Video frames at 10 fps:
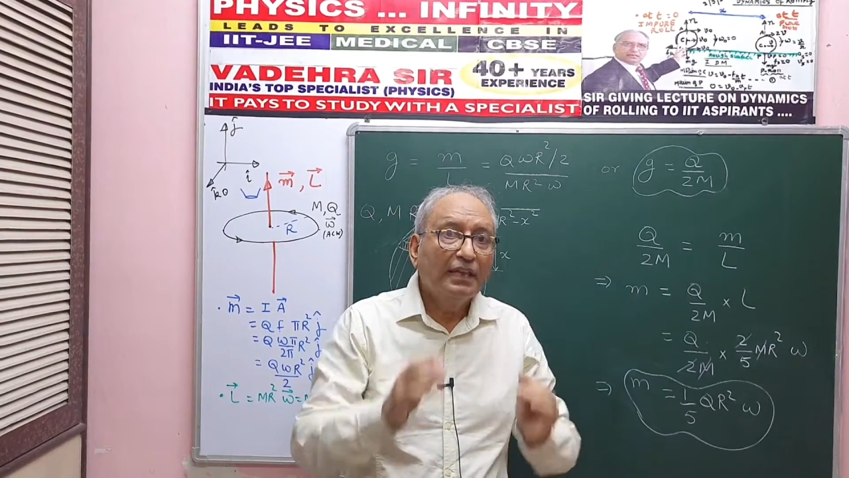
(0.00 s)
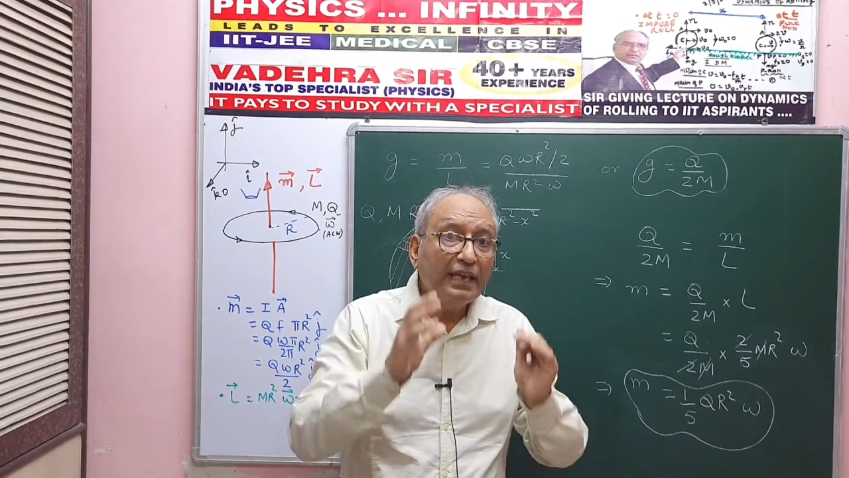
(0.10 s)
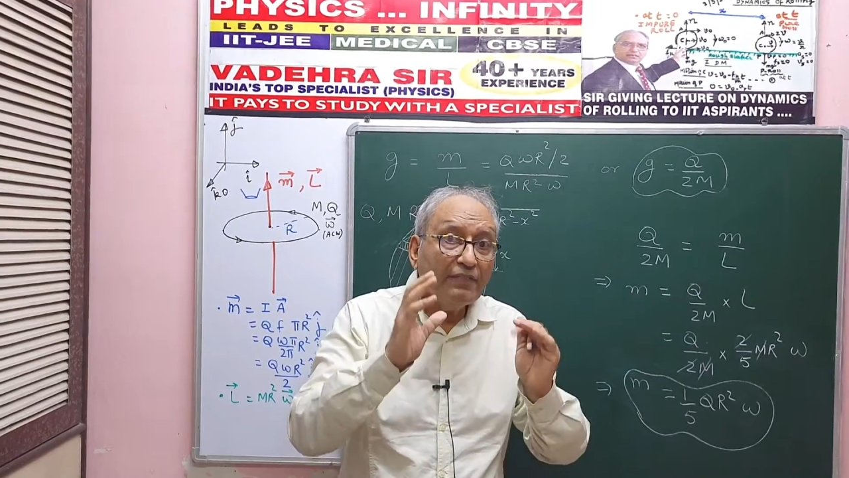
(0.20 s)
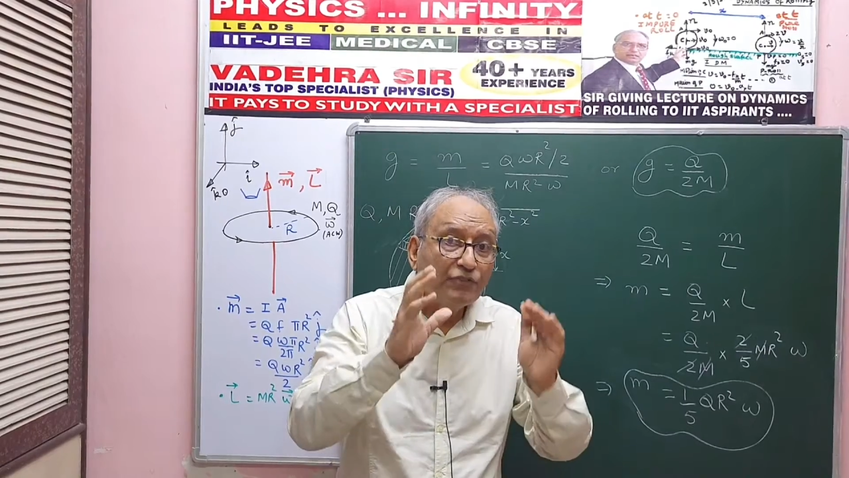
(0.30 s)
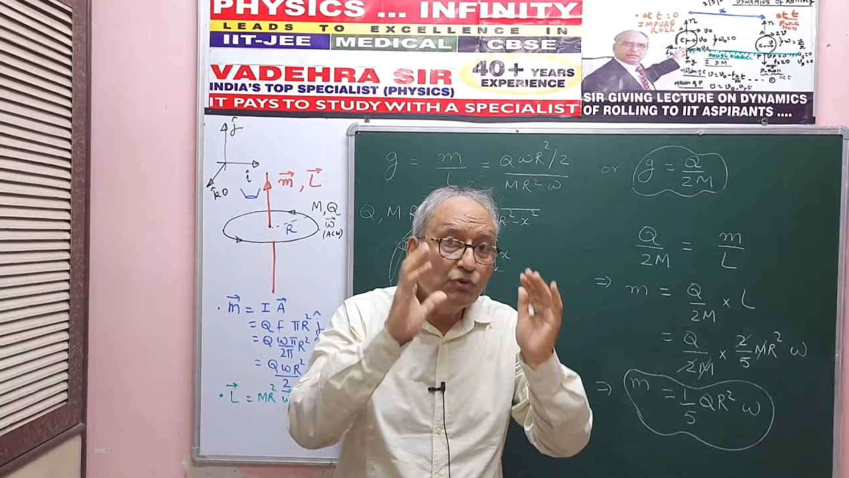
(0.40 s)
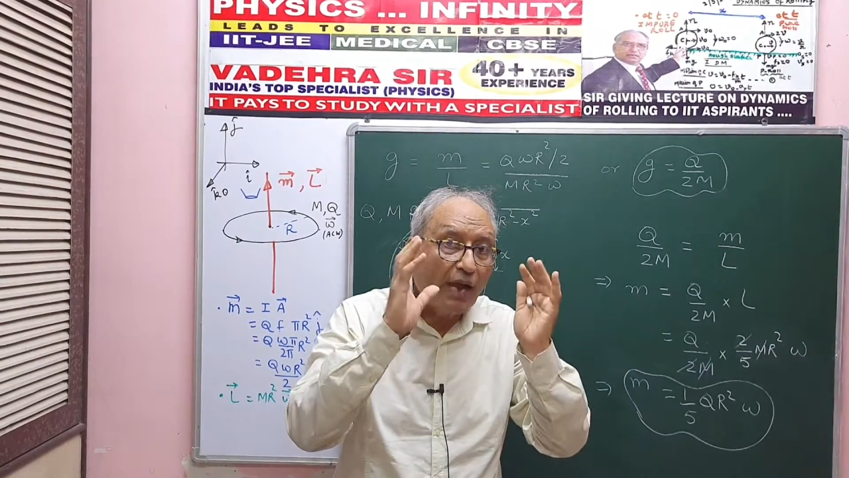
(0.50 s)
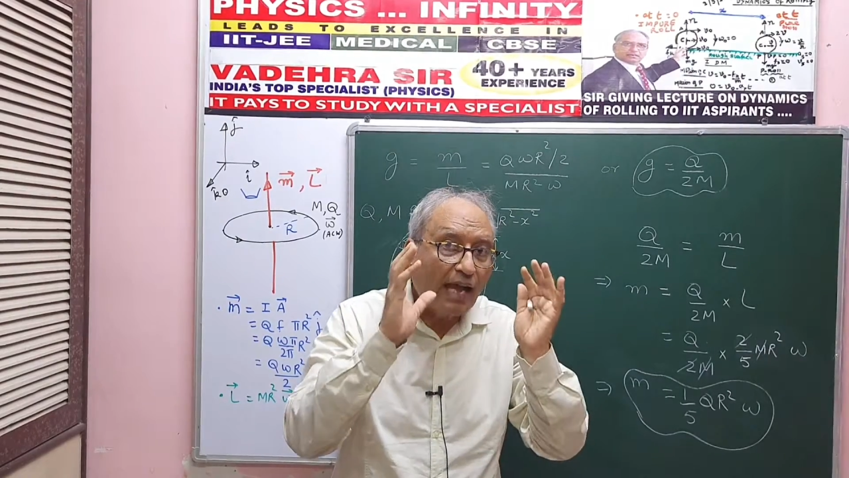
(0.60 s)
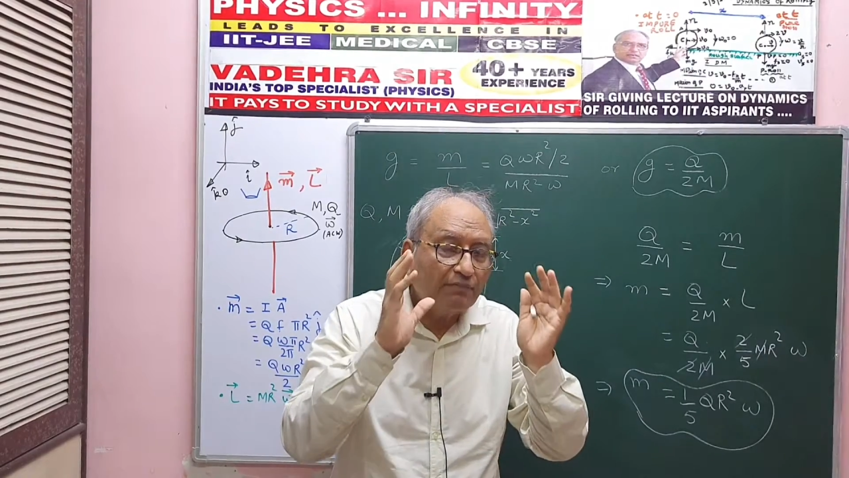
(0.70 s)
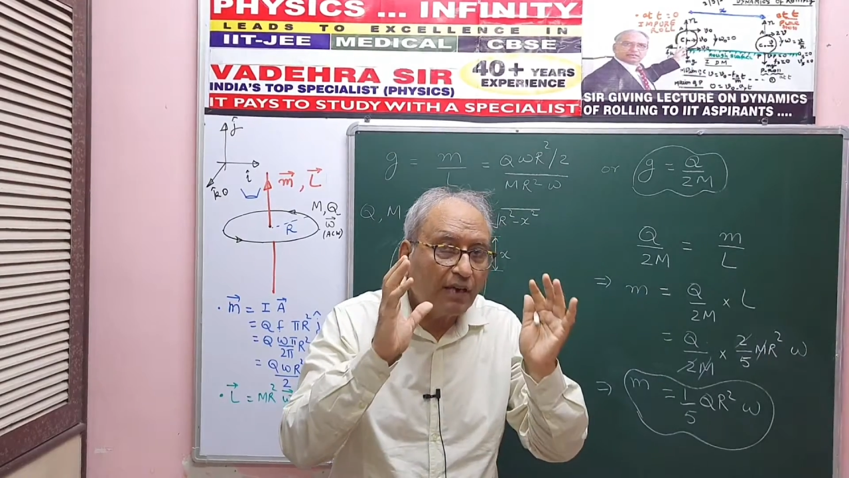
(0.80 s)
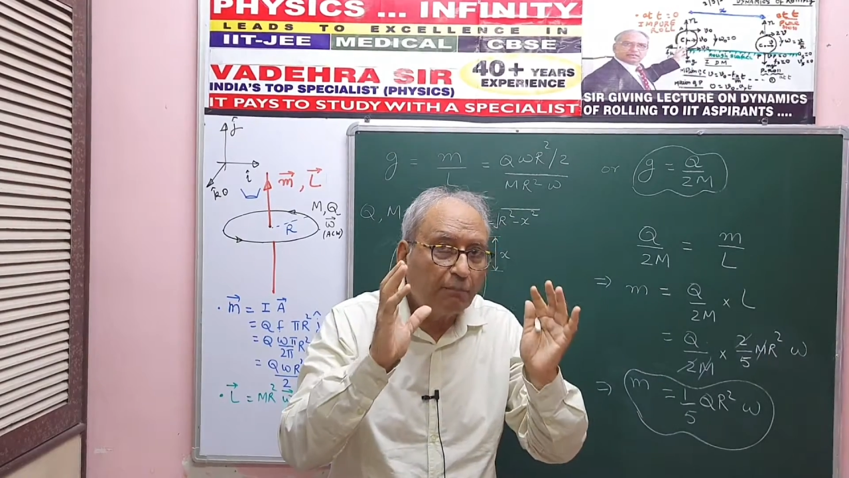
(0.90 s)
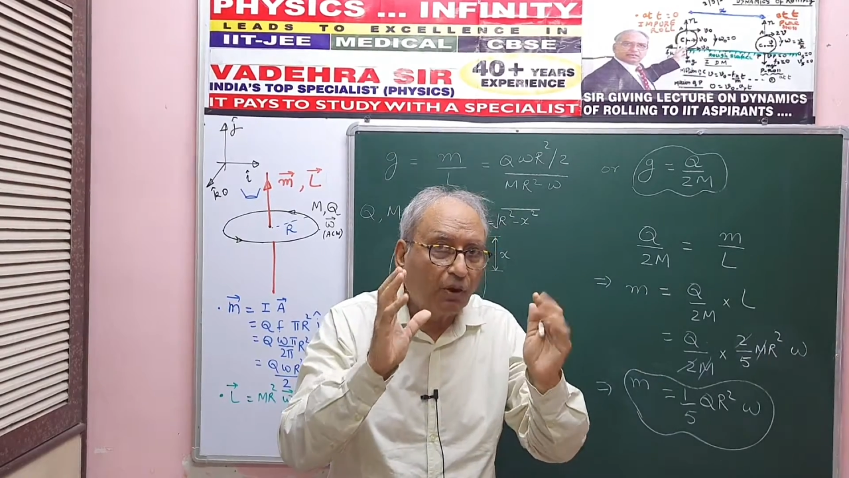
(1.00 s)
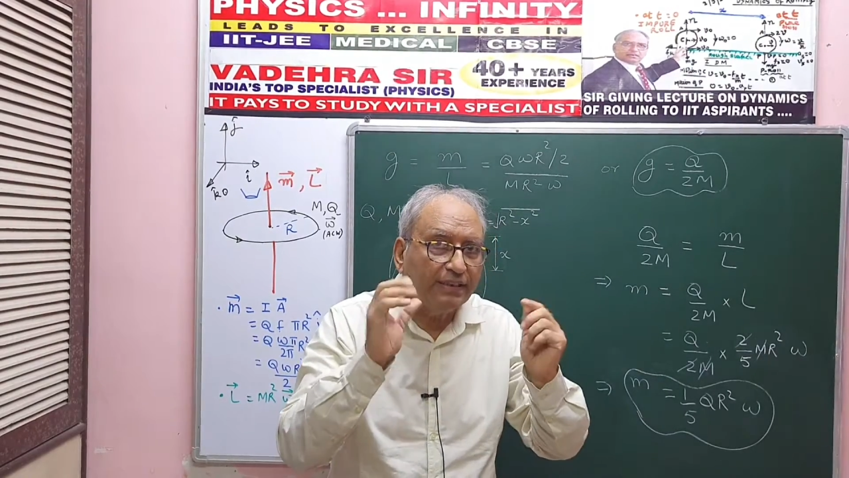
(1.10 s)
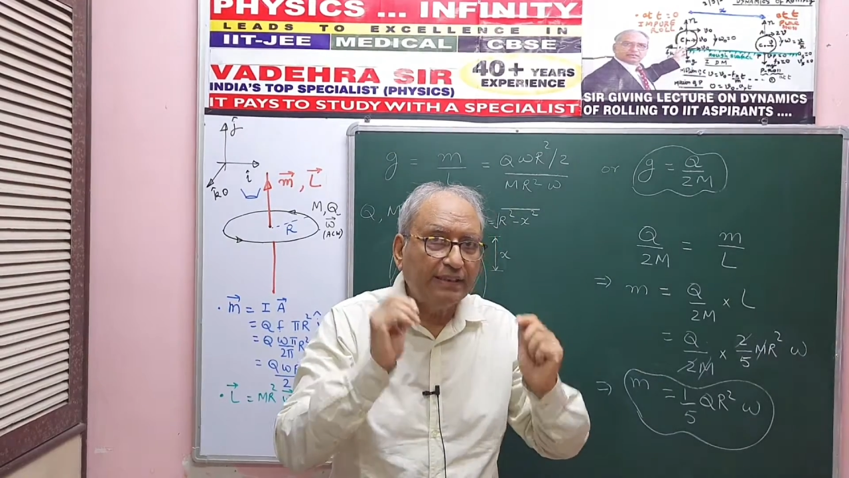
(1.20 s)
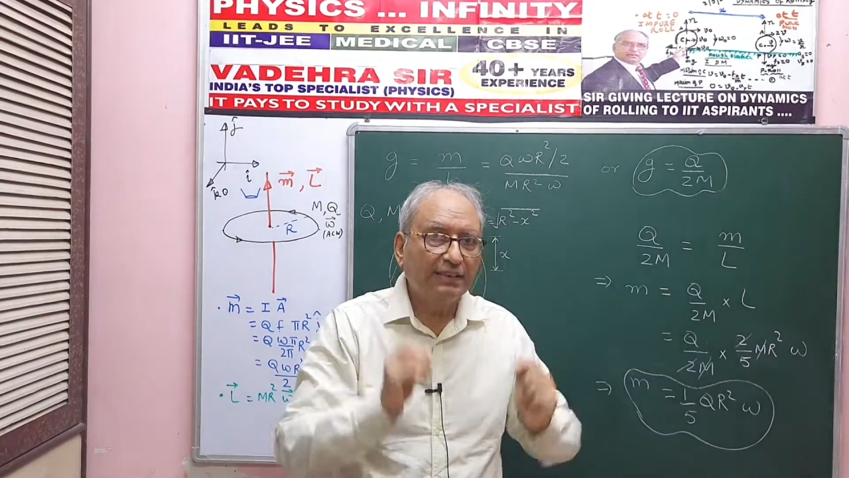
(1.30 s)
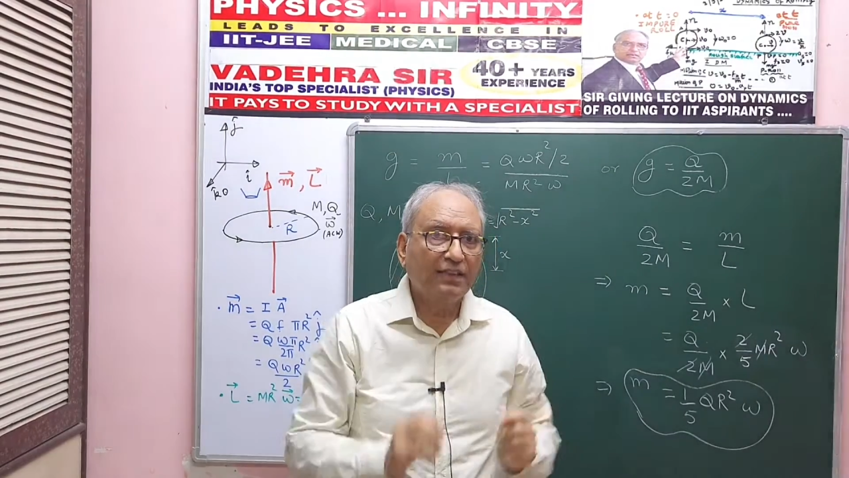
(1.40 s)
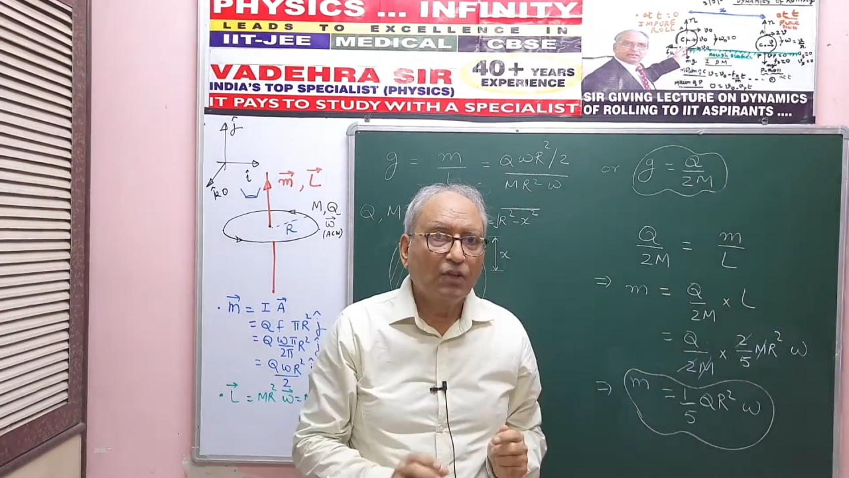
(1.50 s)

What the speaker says: if you have a body